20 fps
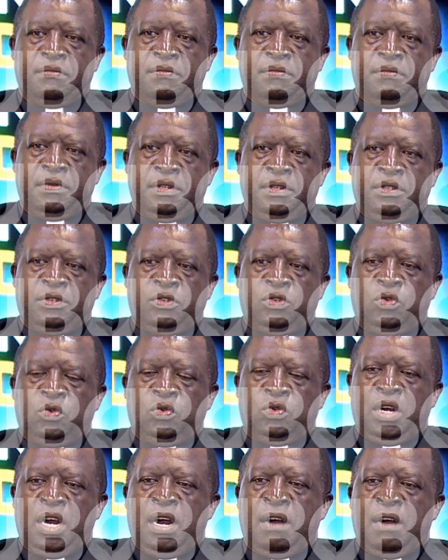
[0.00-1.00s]
it should
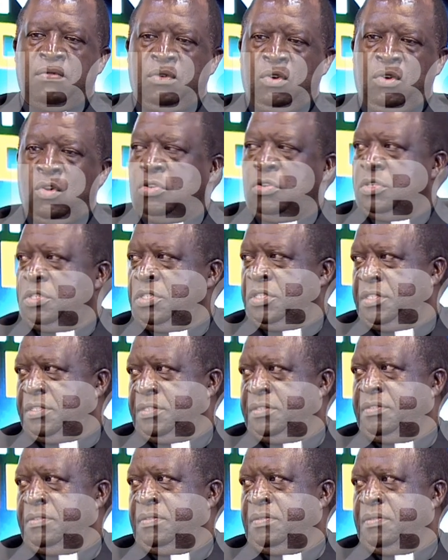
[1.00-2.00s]
have laws
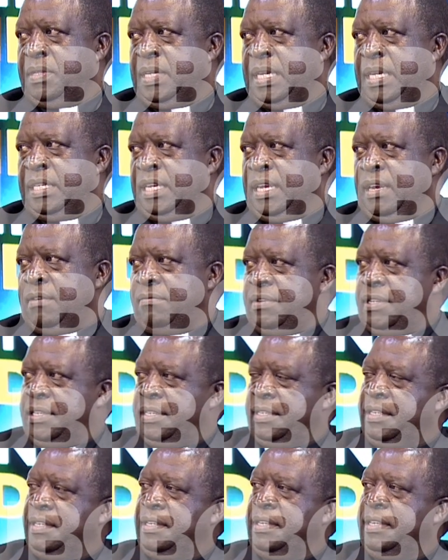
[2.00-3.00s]
that govern
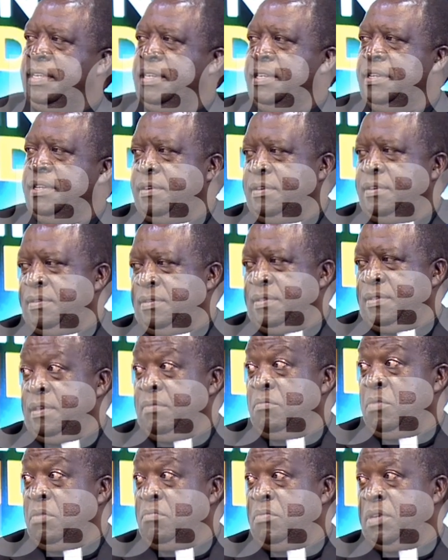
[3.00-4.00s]
the
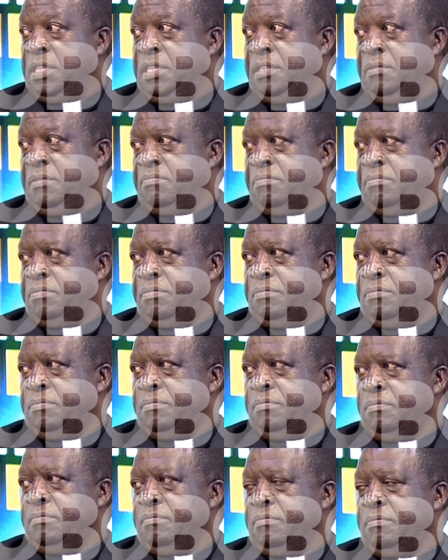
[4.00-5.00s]
membership,
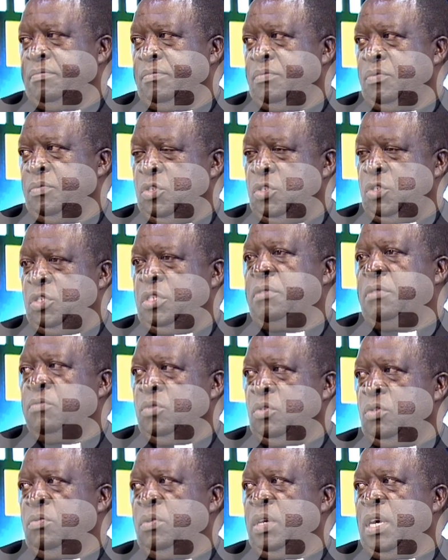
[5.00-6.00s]
systems
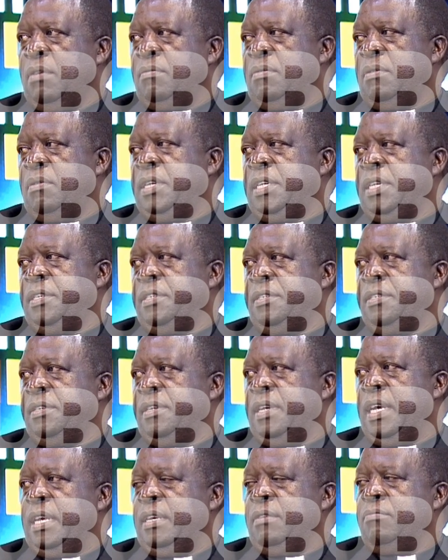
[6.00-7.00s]
of government,
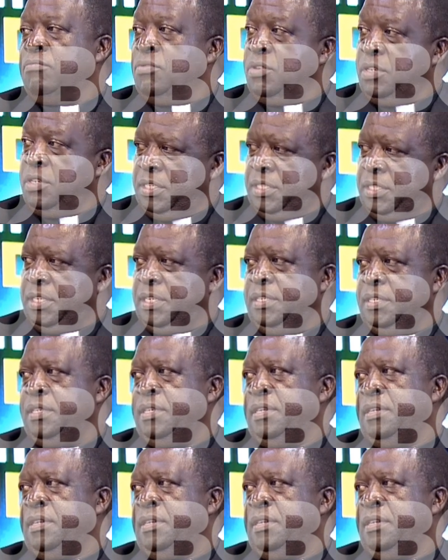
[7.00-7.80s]
and policies.